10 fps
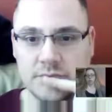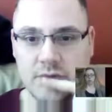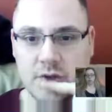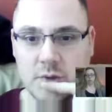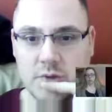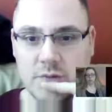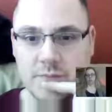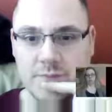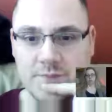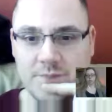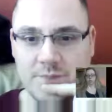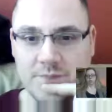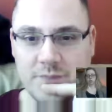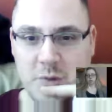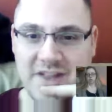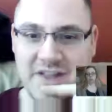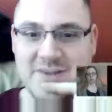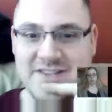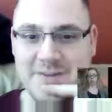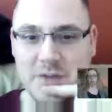Cool. Well, that was
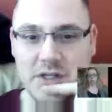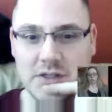simple.